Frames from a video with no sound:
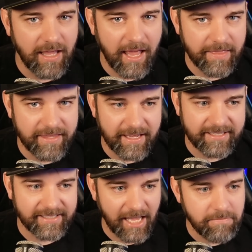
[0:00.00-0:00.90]
the
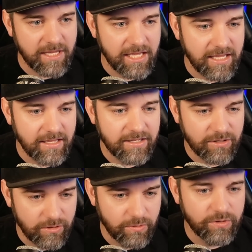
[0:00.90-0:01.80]
escape key
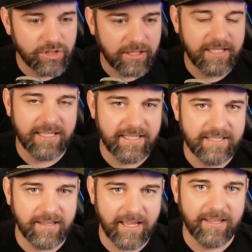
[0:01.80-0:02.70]
usually
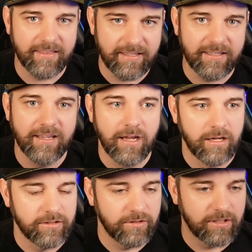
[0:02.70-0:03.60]
is like
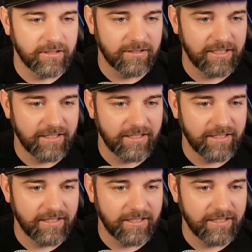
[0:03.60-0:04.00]
you can